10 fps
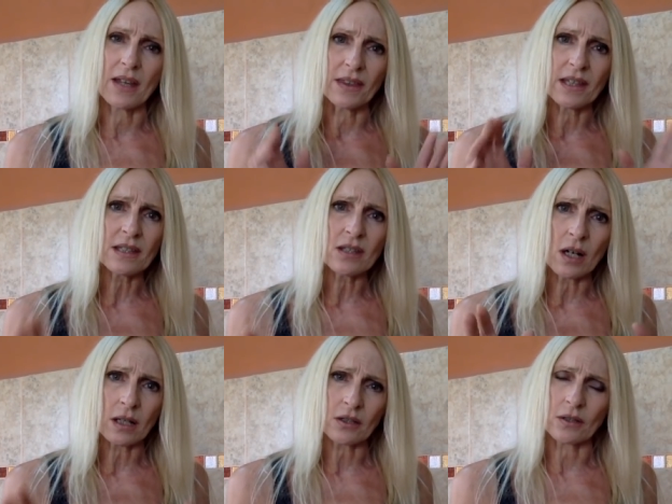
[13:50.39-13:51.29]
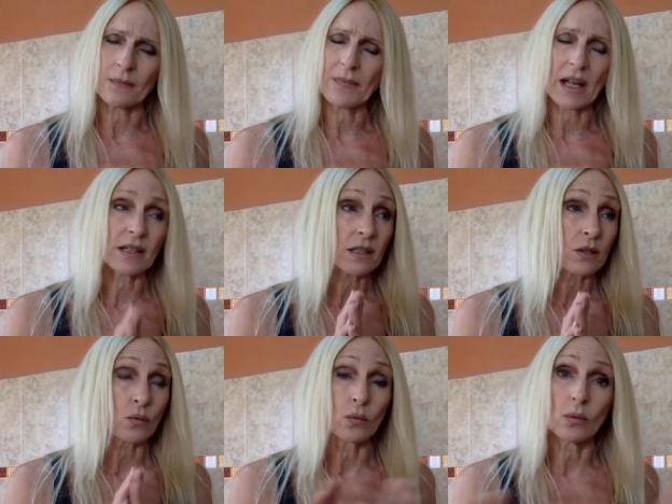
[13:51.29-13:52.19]
And this doctor, I
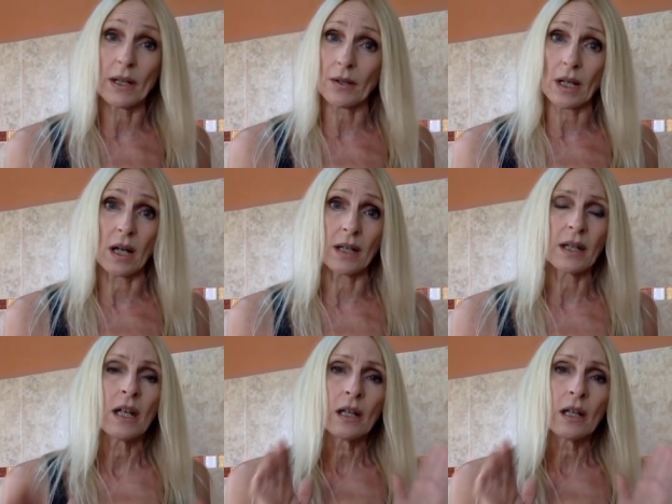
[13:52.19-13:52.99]
swear to God,